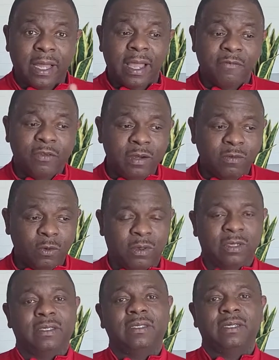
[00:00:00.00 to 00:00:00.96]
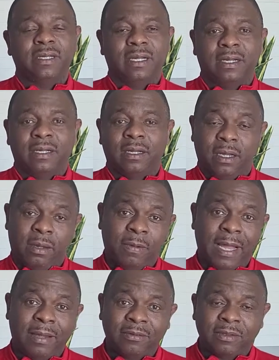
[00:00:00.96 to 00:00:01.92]
Have you ever wondered
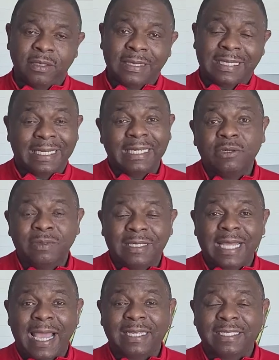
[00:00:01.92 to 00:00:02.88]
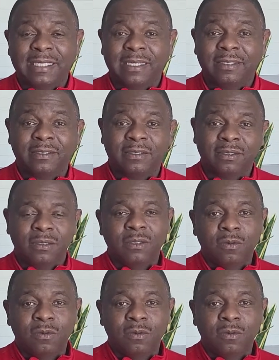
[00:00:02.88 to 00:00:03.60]
about delinquent tax sales?